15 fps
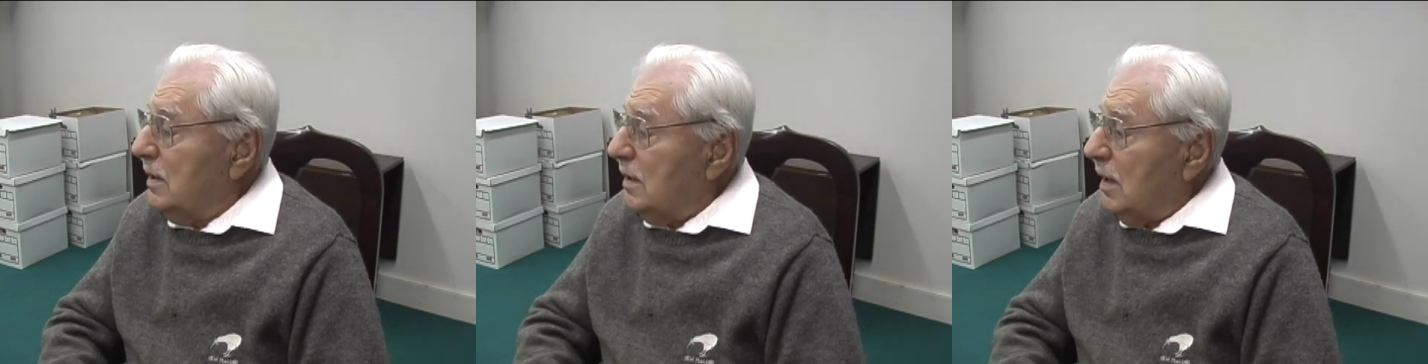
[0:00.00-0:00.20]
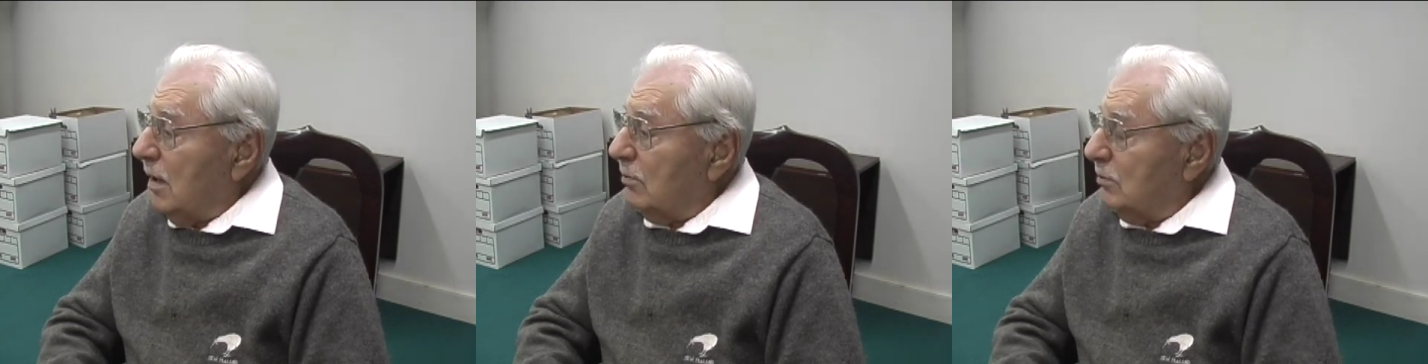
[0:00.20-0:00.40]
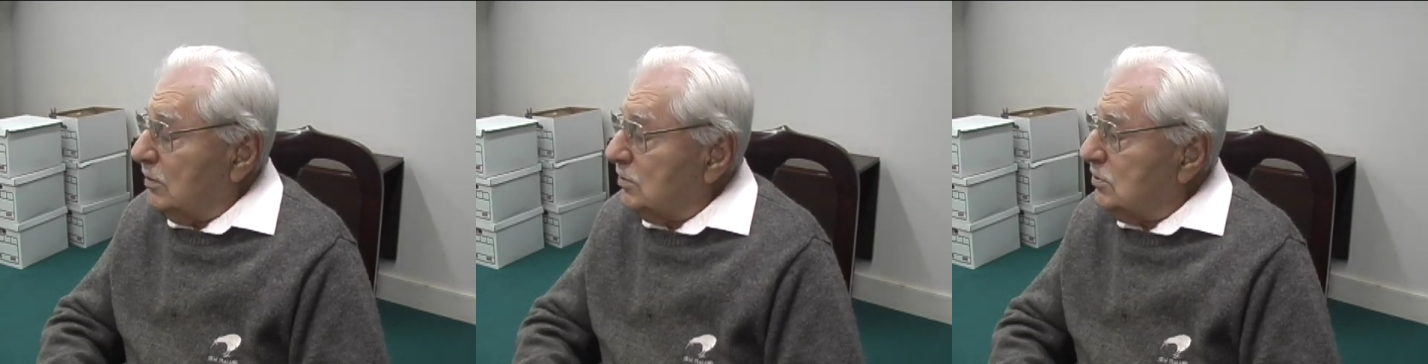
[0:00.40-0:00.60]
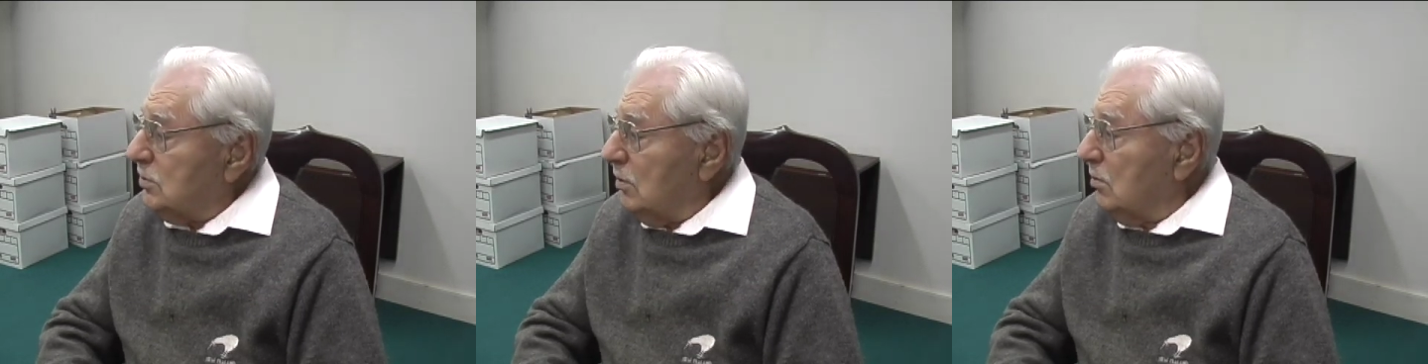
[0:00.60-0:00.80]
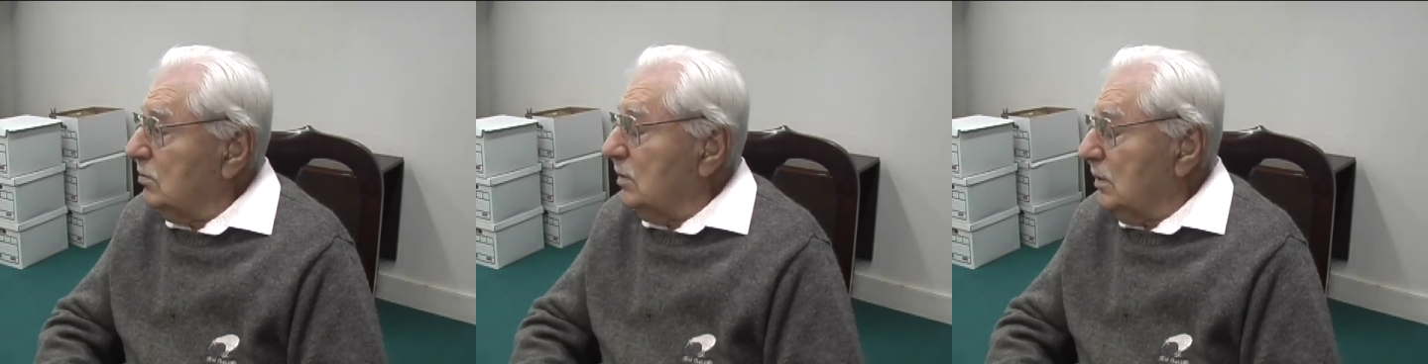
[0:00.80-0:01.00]
and we'd
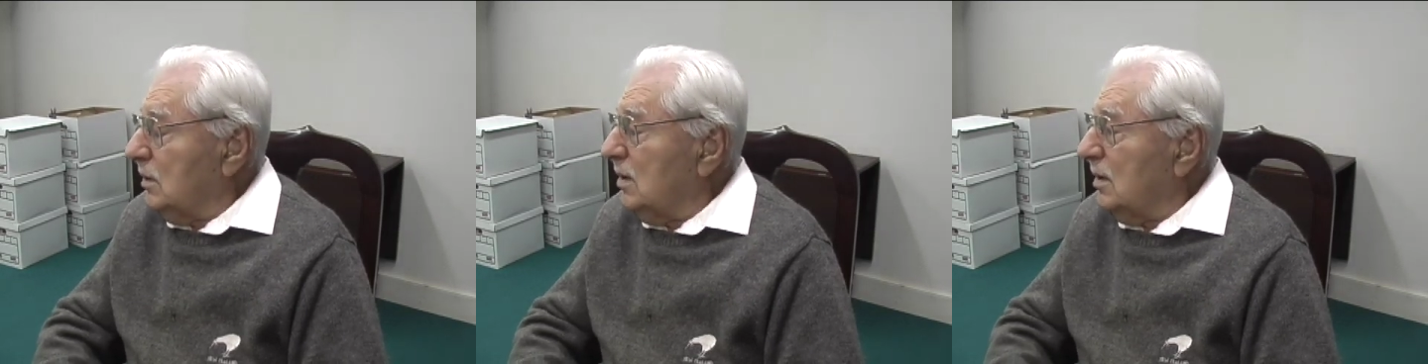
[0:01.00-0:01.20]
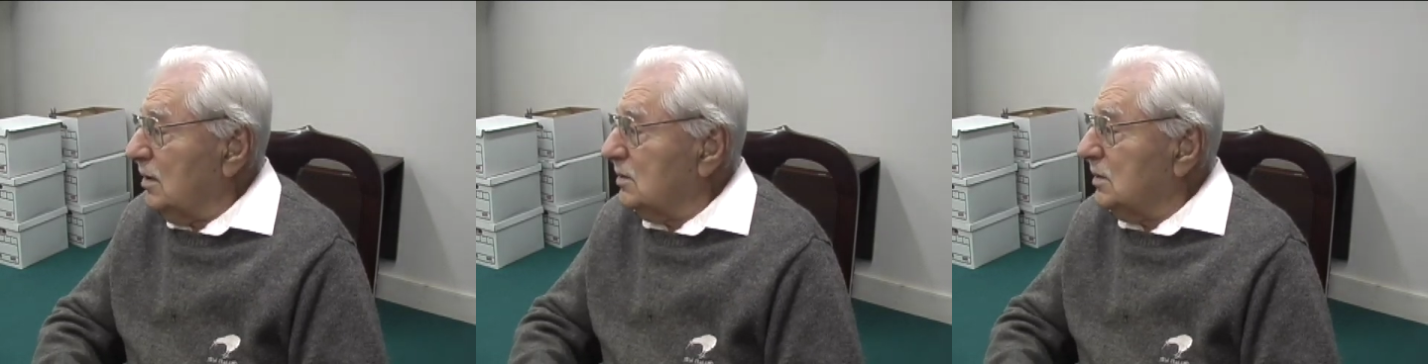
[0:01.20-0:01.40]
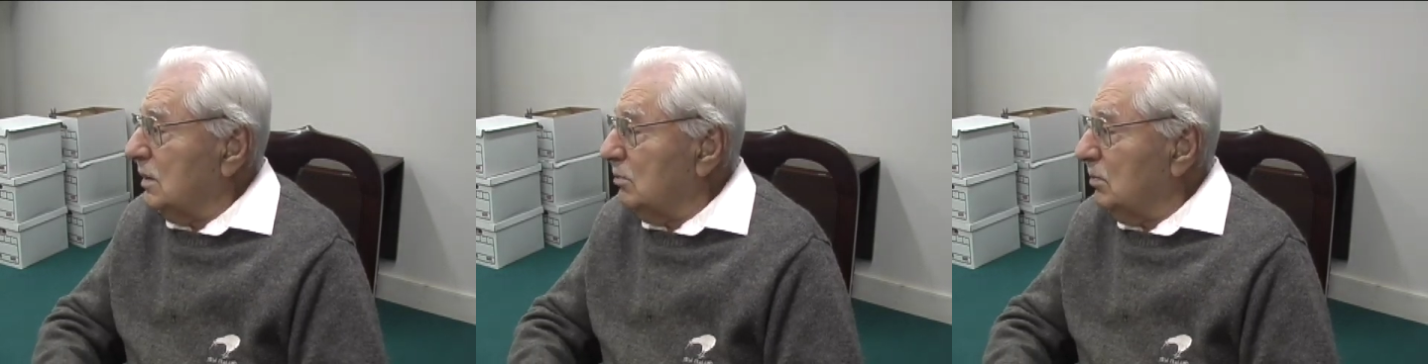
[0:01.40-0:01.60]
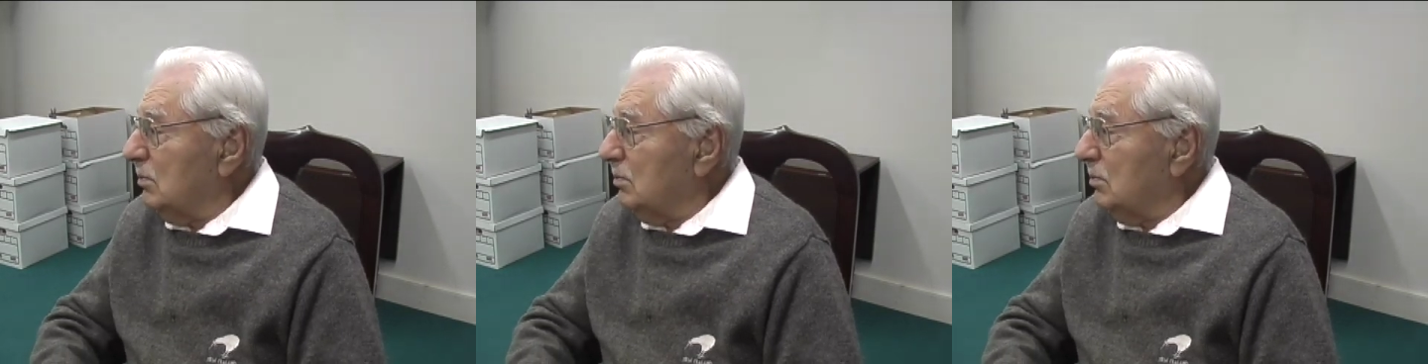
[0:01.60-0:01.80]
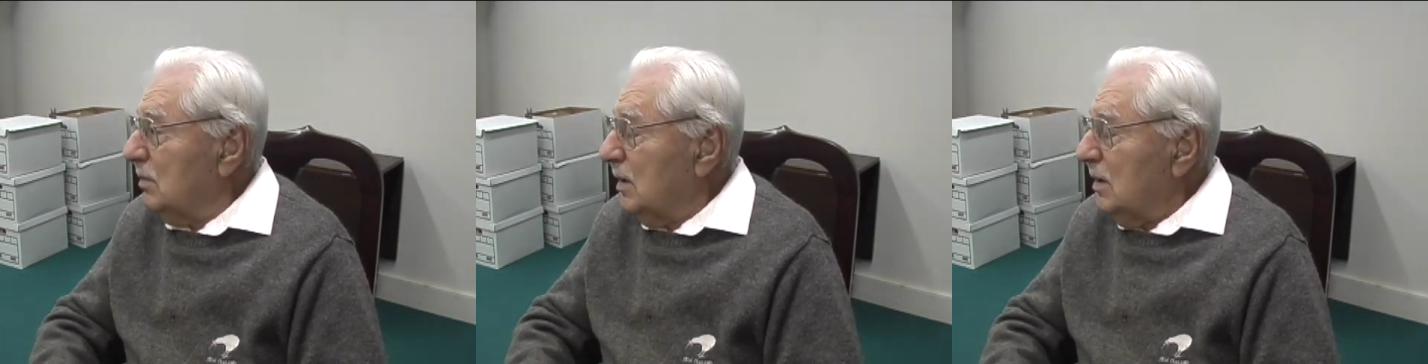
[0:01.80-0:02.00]
show the kids, and
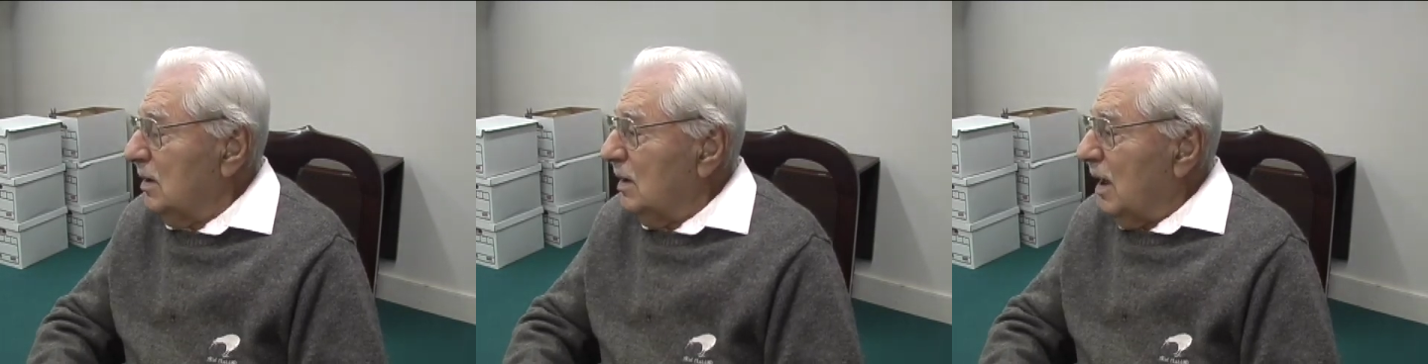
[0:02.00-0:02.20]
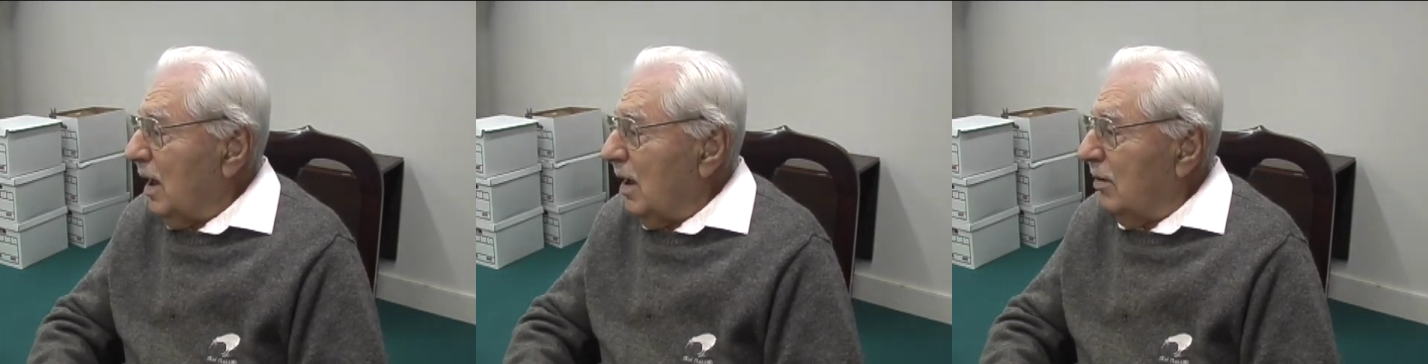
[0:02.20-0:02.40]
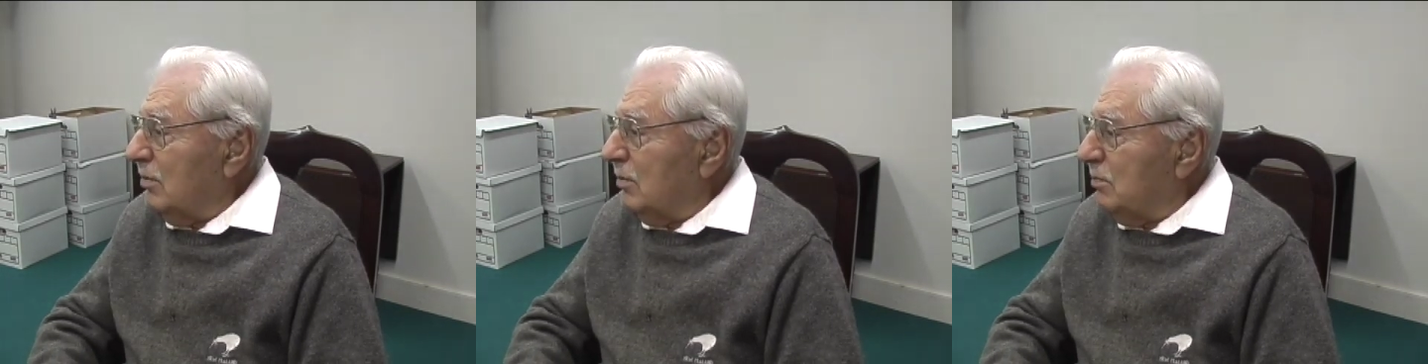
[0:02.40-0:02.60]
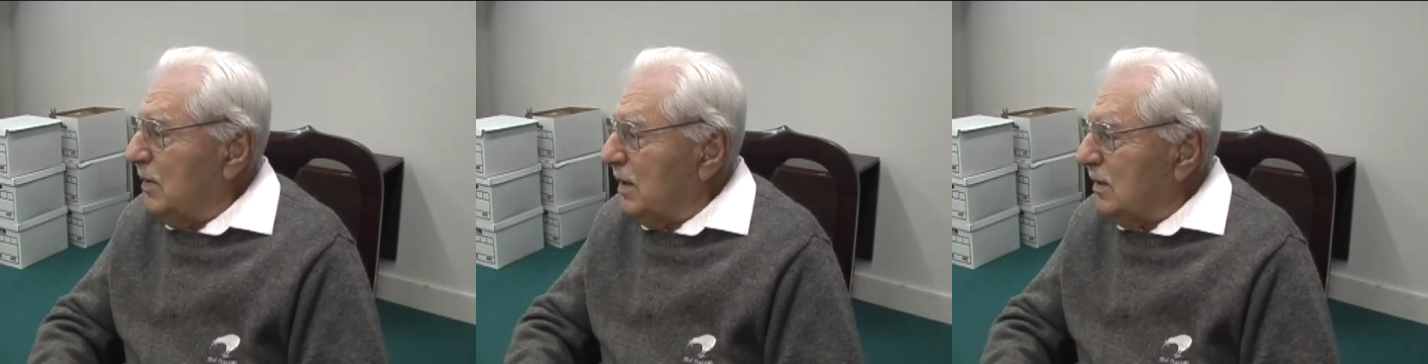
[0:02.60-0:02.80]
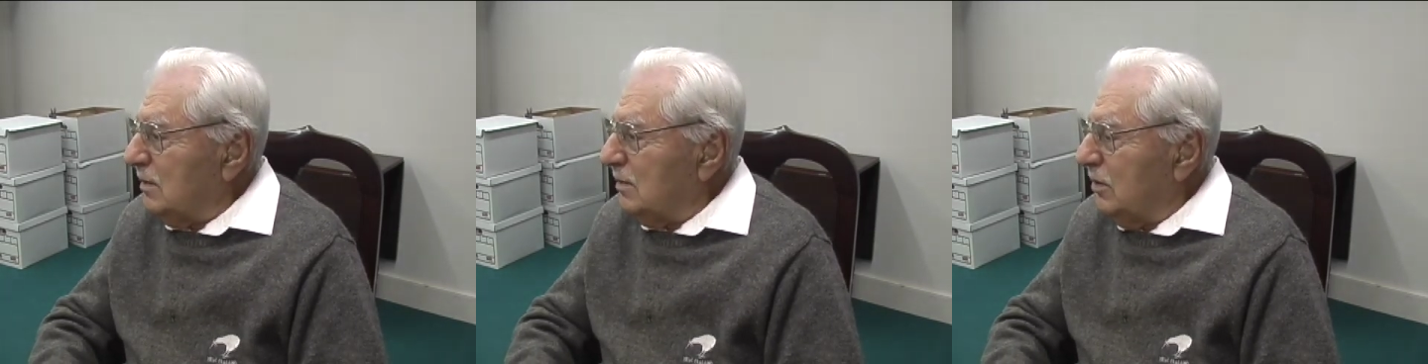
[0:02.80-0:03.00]
our
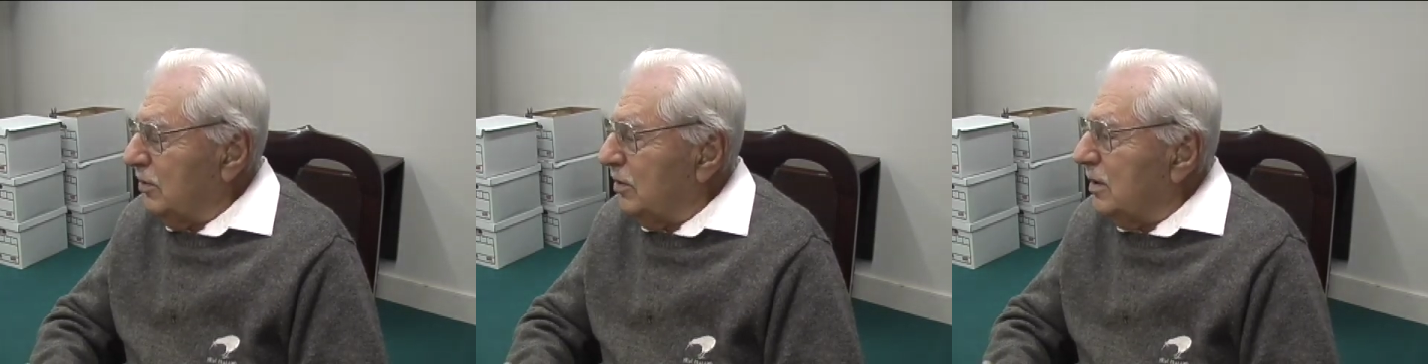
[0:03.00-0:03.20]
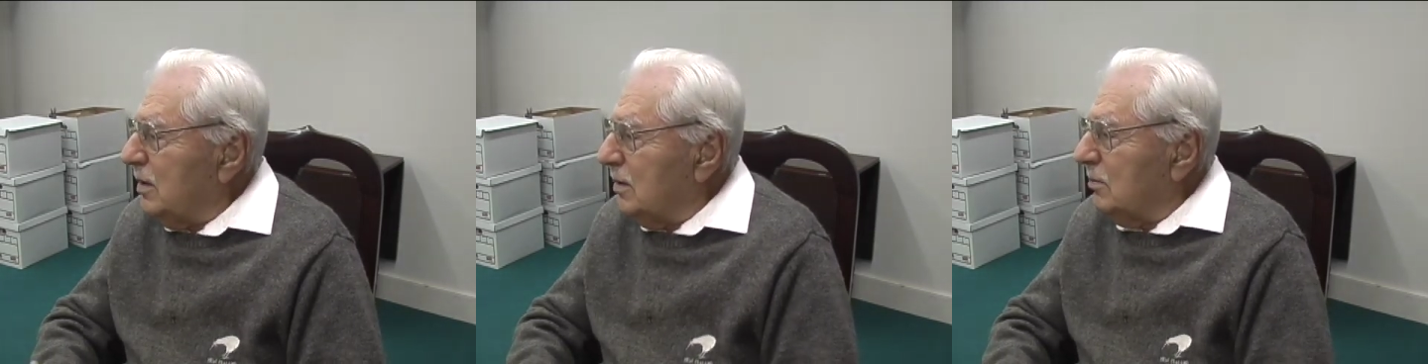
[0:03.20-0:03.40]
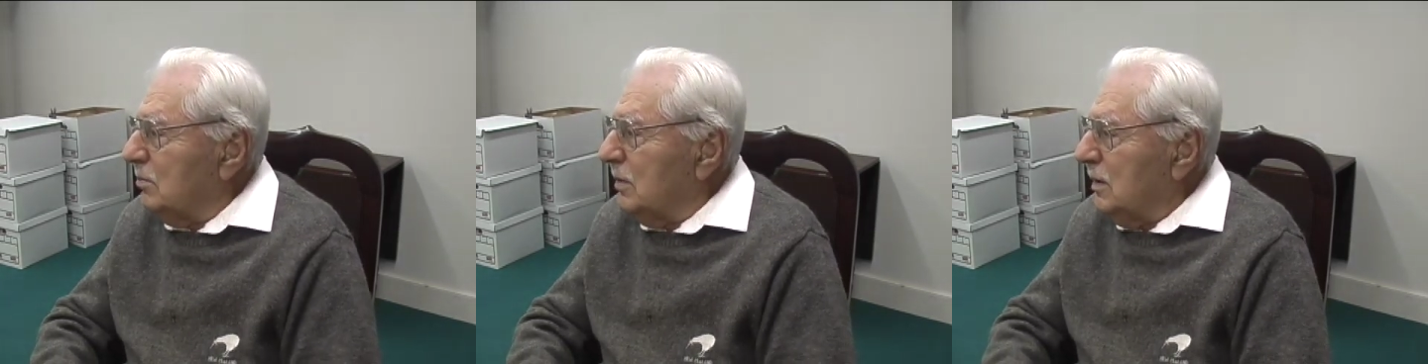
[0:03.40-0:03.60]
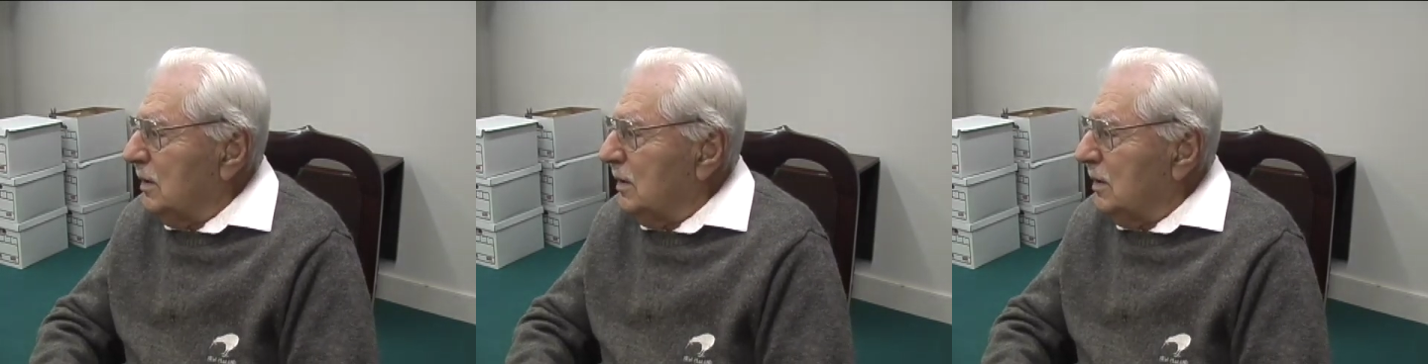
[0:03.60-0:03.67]
main theme